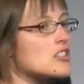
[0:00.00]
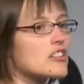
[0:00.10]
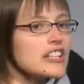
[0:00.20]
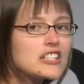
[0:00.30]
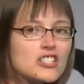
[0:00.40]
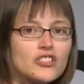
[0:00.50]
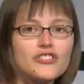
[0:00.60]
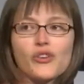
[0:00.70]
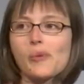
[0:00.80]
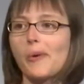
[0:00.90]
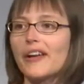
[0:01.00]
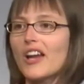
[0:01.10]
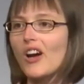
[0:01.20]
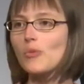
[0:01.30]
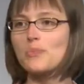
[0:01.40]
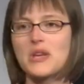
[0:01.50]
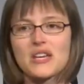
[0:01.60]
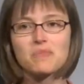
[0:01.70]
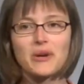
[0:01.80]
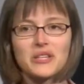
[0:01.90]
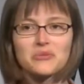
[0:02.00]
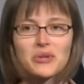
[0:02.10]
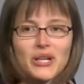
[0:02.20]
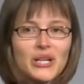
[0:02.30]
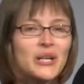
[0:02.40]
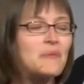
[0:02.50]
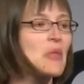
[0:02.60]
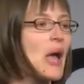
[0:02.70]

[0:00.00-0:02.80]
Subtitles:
So Industry 4.0, big buzzword.